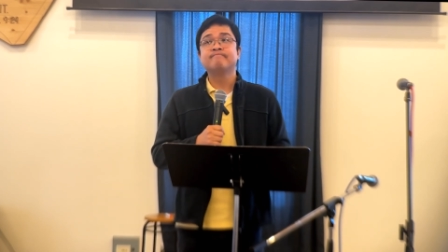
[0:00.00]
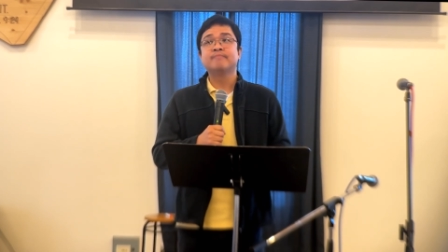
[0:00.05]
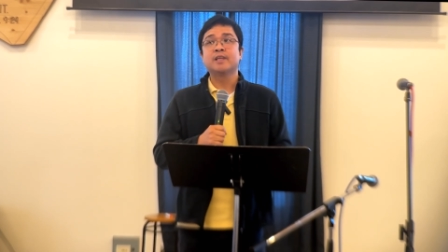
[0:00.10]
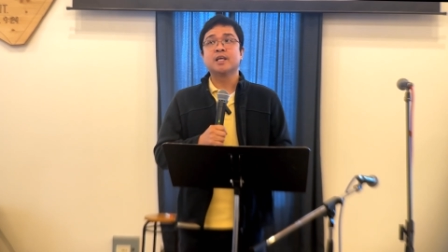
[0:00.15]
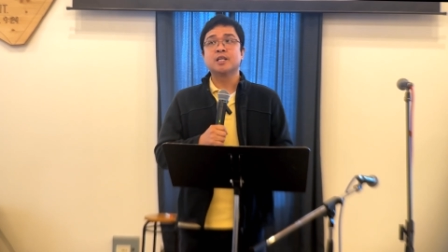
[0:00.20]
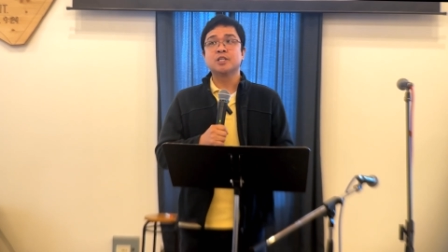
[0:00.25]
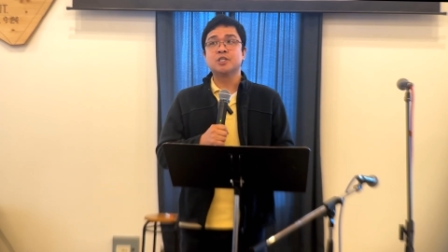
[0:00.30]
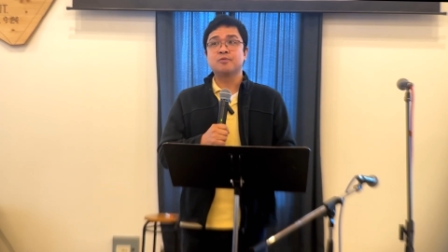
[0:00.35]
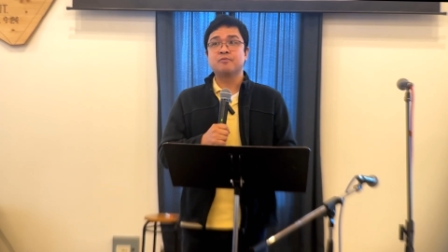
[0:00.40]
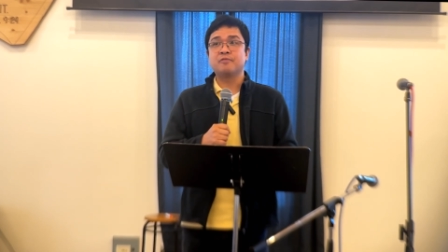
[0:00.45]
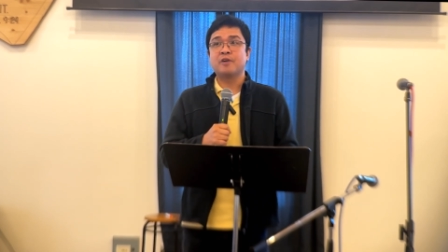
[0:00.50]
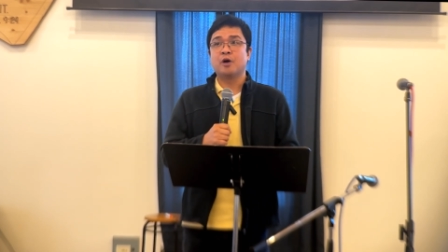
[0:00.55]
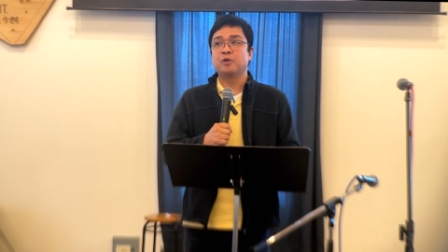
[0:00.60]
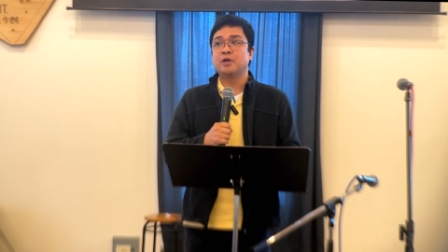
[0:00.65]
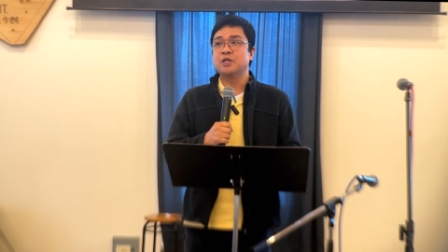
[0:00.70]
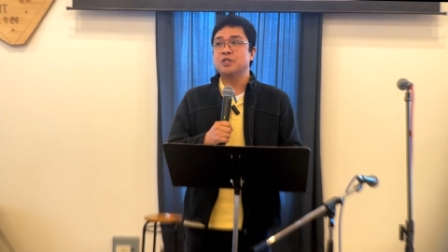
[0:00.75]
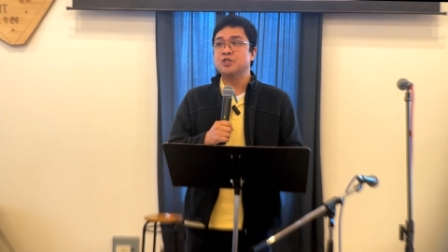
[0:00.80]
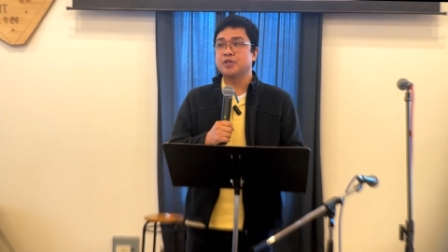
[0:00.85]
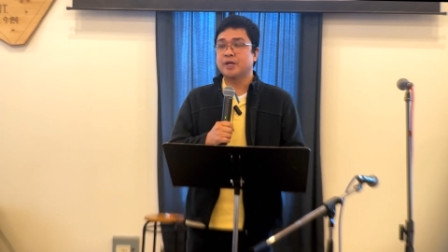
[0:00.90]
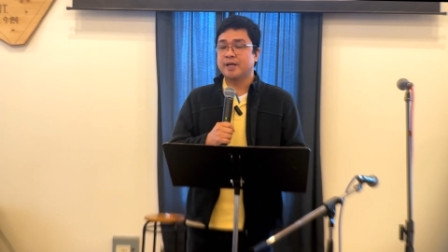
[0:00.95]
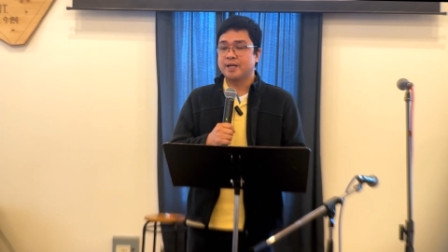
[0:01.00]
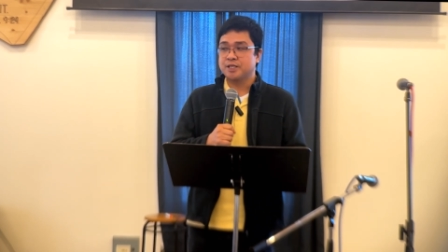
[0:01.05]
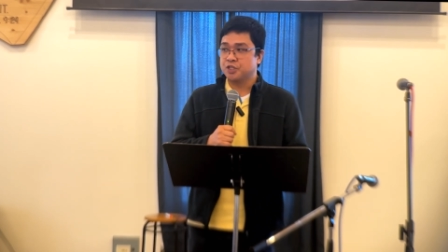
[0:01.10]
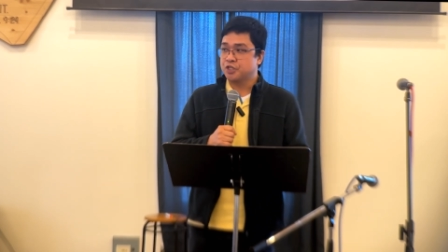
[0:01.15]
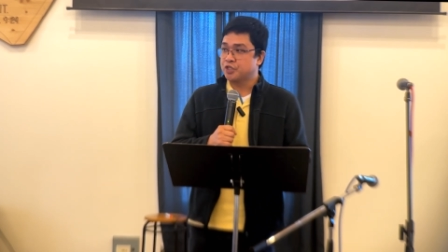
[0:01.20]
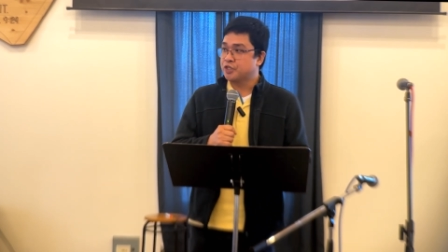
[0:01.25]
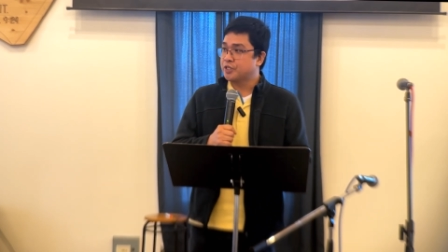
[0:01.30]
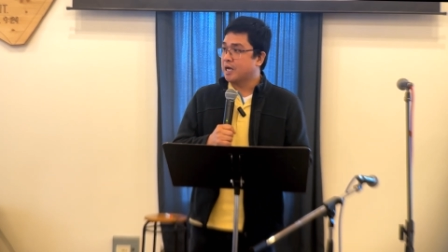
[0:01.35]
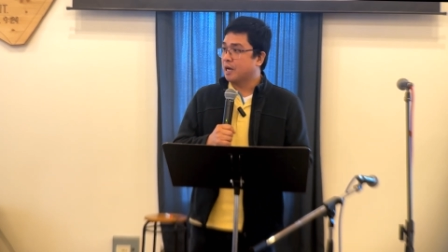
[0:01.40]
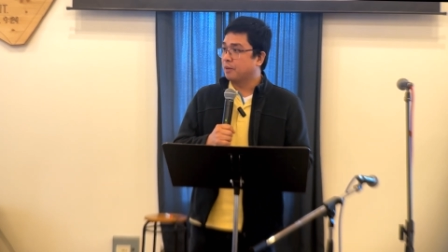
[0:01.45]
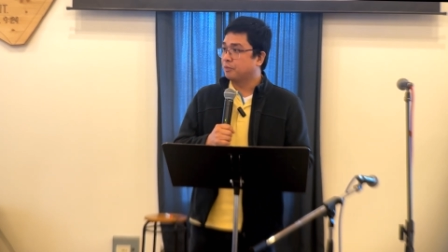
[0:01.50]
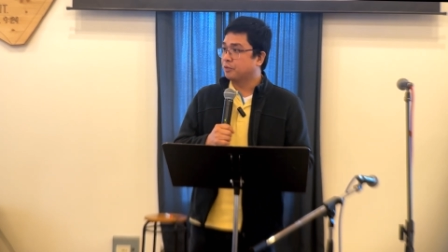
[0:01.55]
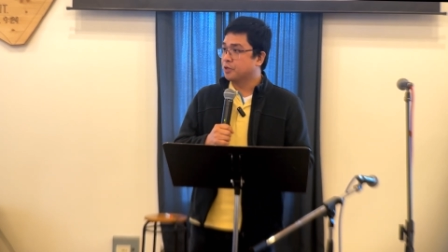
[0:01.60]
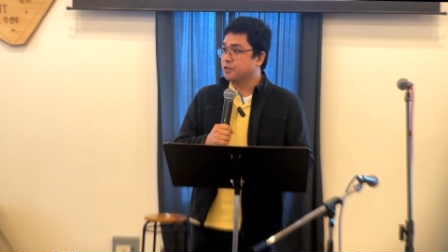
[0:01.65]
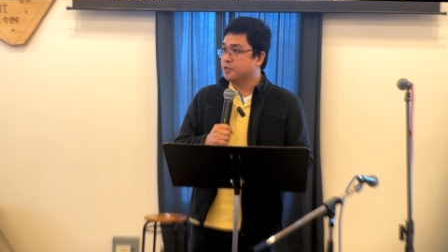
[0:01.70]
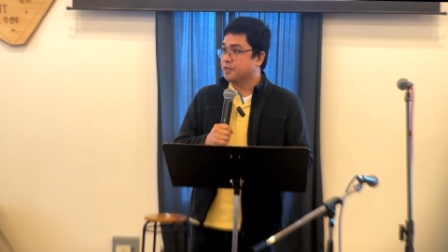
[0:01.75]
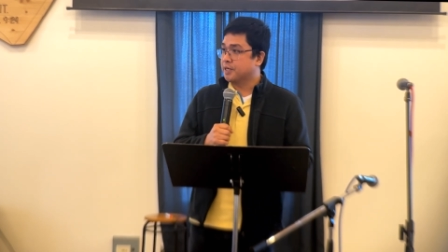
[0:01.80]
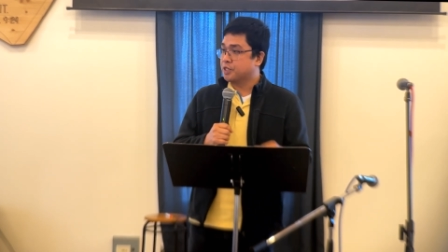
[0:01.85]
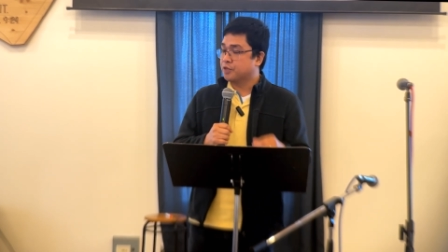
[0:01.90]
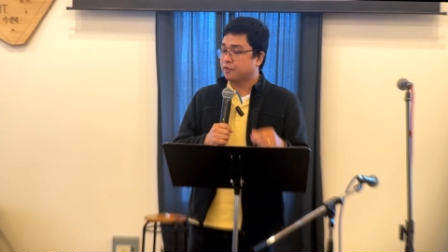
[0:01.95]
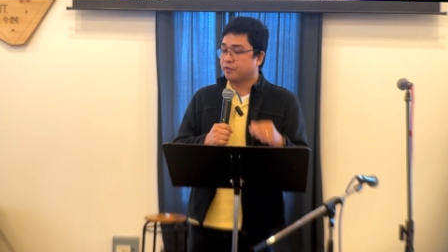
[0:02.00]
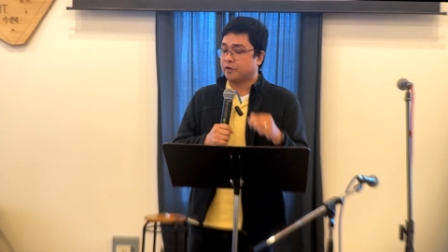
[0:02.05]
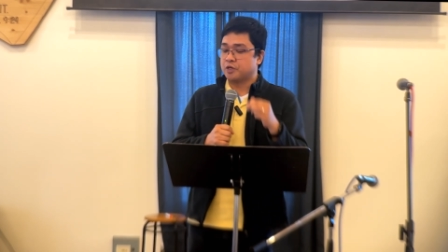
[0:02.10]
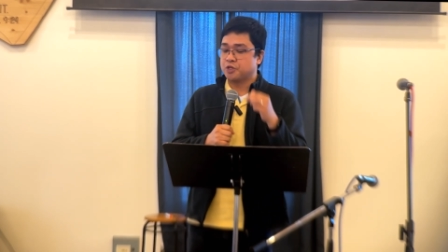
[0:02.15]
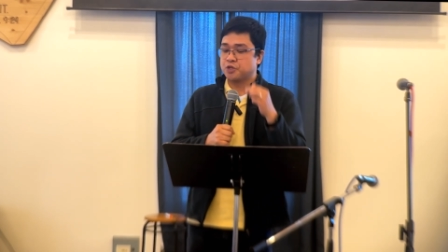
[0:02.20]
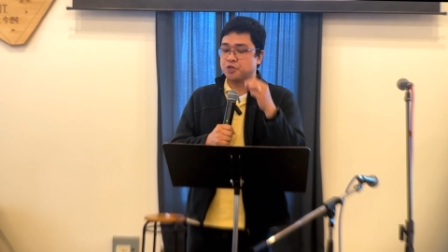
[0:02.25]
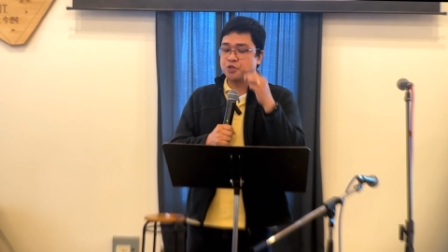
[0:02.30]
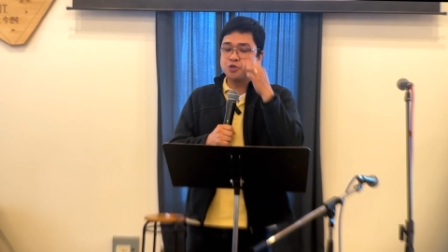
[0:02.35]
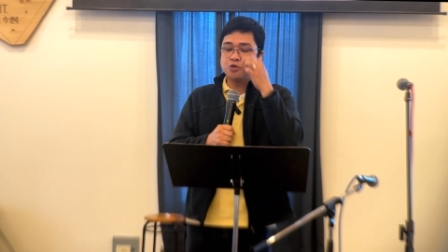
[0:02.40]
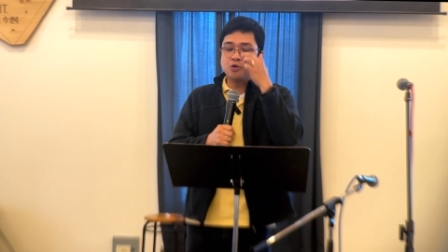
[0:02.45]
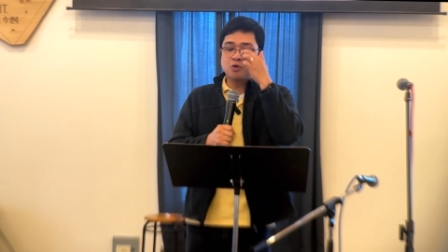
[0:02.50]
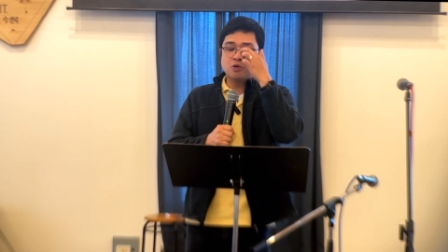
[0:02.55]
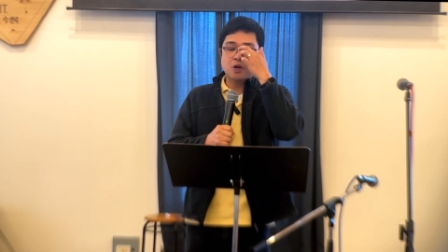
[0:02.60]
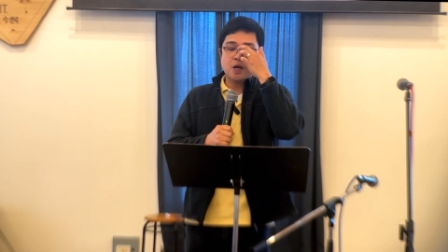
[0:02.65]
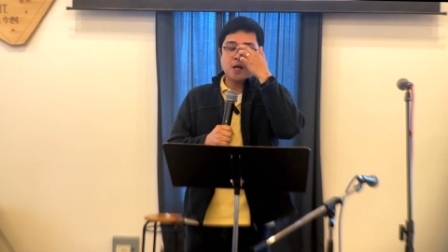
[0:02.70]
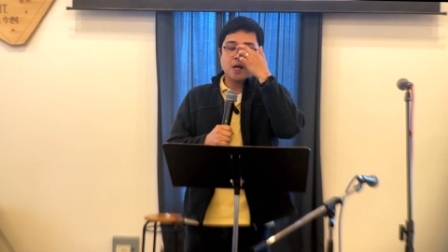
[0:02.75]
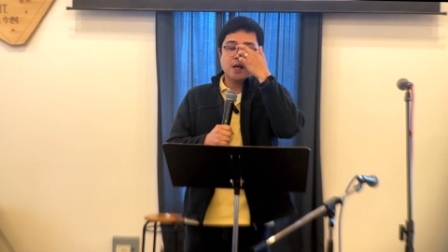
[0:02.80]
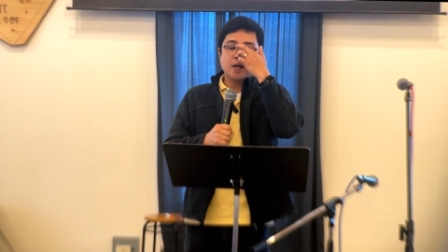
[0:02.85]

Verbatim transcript: that's found in Genesis chapter 6, verse 2,